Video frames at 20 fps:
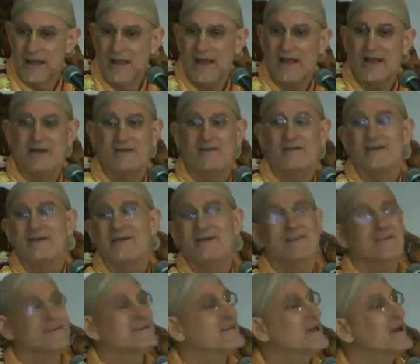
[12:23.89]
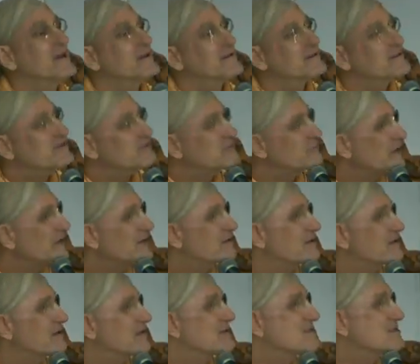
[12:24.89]
And then to make
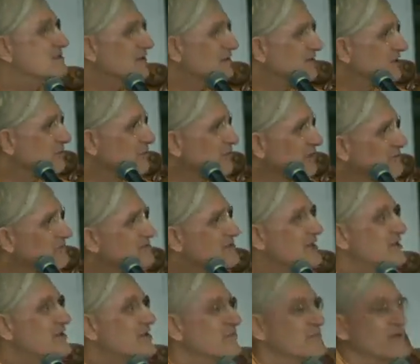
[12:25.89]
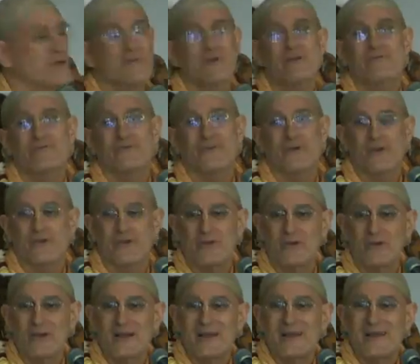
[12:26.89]
things a little bit, take it a bit
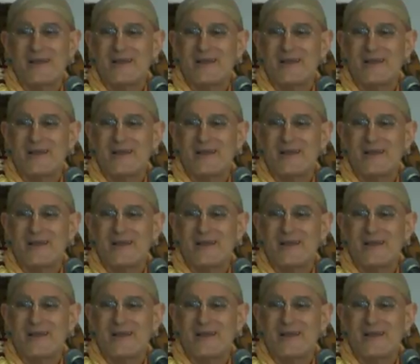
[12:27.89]
further,